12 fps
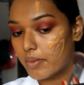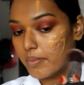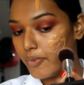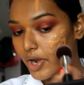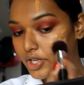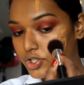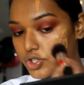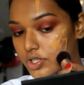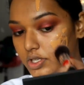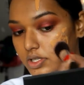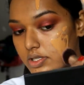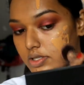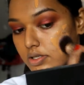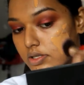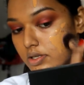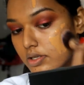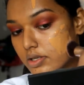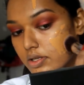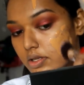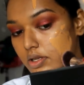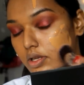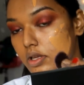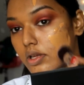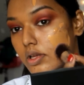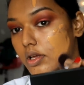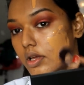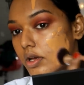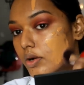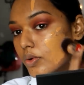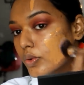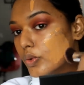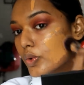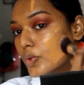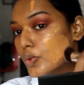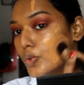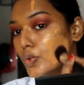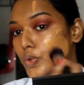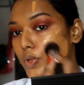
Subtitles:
brushes. Ooh,